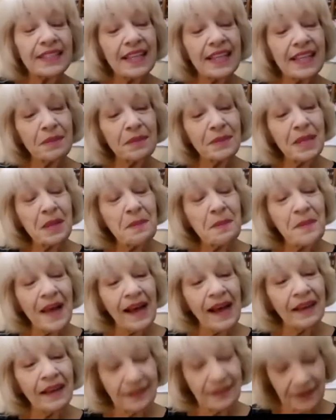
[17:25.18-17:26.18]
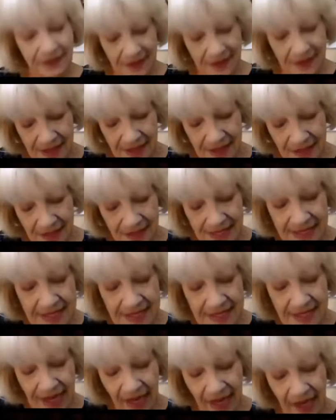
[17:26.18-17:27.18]
tell me about the
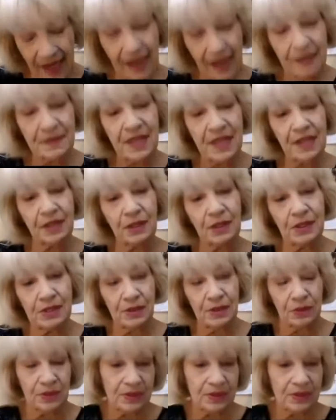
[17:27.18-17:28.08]
time that you,